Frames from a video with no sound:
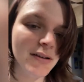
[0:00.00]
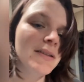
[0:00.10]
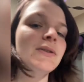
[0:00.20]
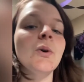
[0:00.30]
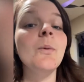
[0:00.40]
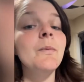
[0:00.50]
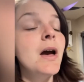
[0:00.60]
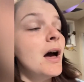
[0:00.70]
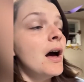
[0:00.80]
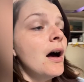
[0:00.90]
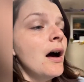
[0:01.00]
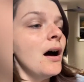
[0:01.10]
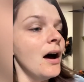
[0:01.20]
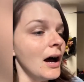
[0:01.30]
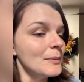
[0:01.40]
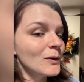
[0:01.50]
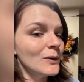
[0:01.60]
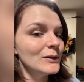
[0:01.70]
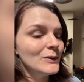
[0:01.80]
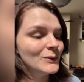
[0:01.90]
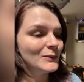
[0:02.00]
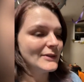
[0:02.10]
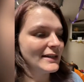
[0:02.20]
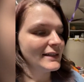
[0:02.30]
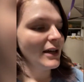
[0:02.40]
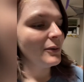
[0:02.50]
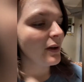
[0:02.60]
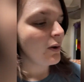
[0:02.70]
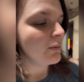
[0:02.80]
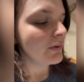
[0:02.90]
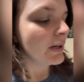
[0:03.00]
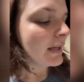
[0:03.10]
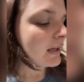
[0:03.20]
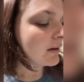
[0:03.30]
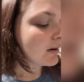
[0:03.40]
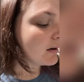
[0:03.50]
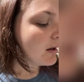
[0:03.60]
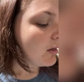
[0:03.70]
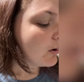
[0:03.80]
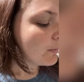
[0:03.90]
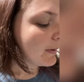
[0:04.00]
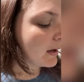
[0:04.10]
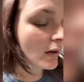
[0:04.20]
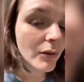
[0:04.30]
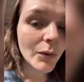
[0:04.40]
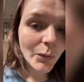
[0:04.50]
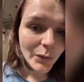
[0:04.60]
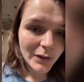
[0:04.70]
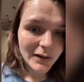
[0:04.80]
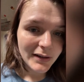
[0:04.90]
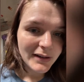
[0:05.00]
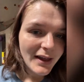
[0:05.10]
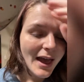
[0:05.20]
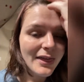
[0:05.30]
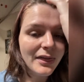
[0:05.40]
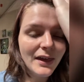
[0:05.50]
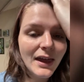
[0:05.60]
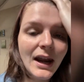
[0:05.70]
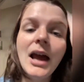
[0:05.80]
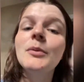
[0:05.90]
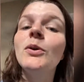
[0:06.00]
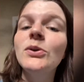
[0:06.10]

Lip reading: so I'm going to set it down over here along with my other order, and then I'm going